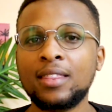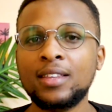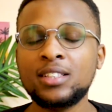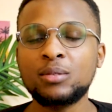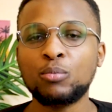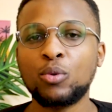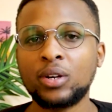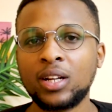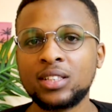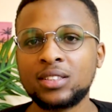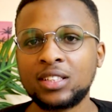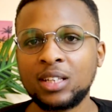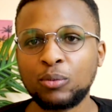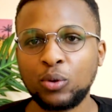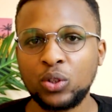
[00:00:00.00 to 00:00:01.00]
these models
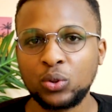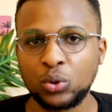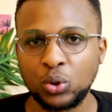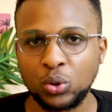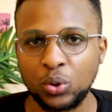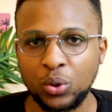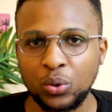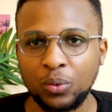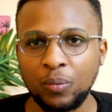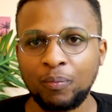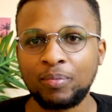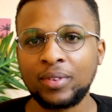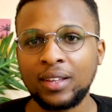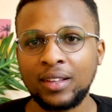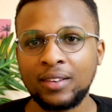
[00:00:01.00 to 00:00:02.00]
that I'm going to show you,
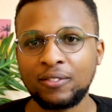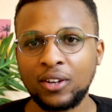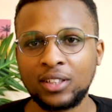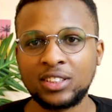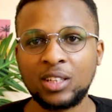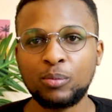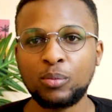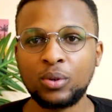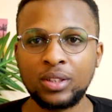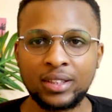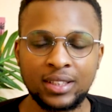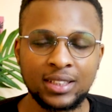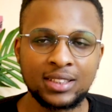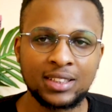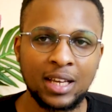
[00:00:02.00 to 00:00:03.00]
for example,
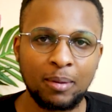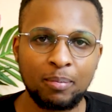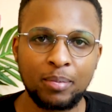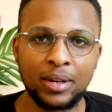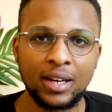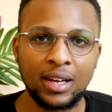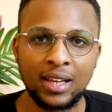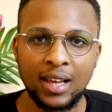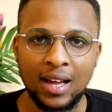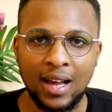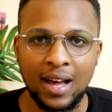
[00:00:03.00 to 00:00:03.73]
this Aprilia